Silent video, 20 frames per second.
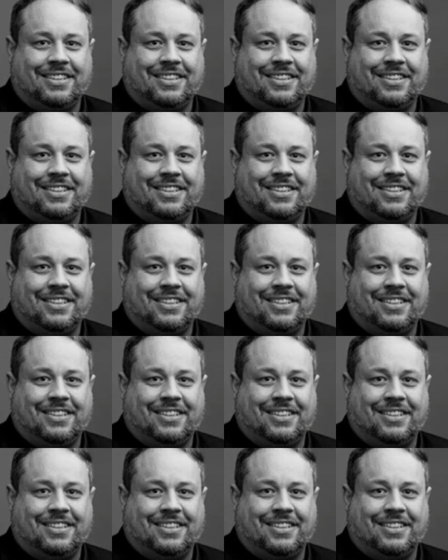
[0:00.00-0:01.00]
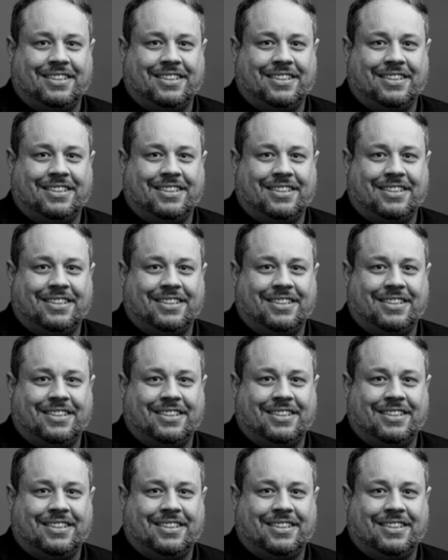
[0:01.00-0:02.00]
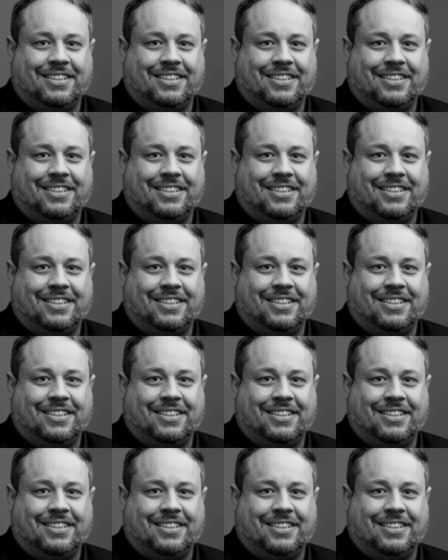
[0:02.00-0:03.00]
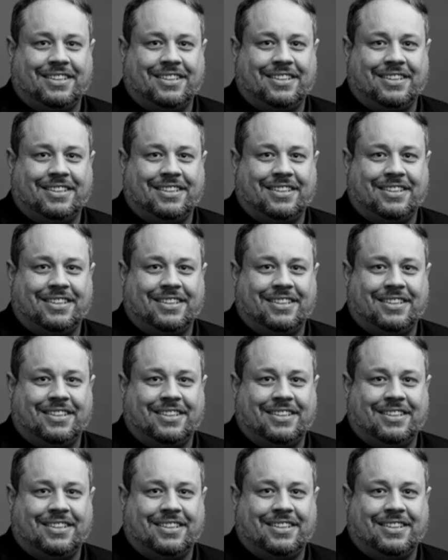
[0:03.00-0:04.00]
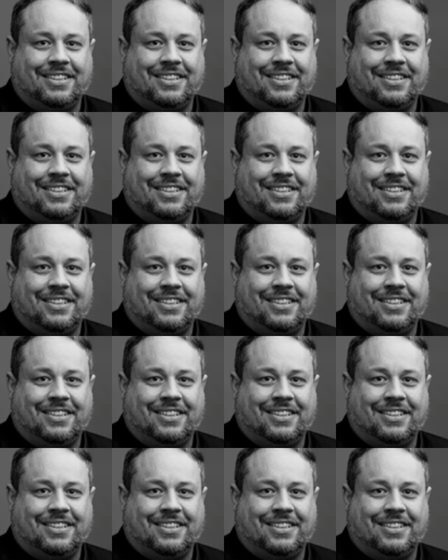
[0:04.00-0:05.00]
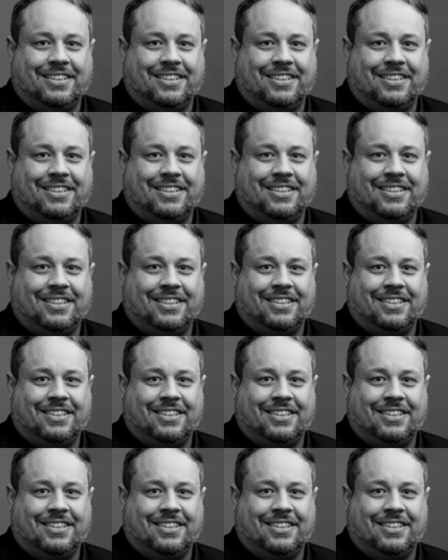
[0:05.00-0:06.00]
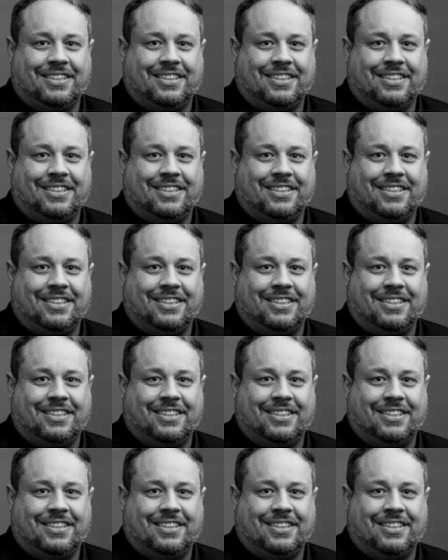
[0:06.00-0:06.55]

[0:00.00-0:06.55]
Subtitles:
No words are spoken by the person on screen.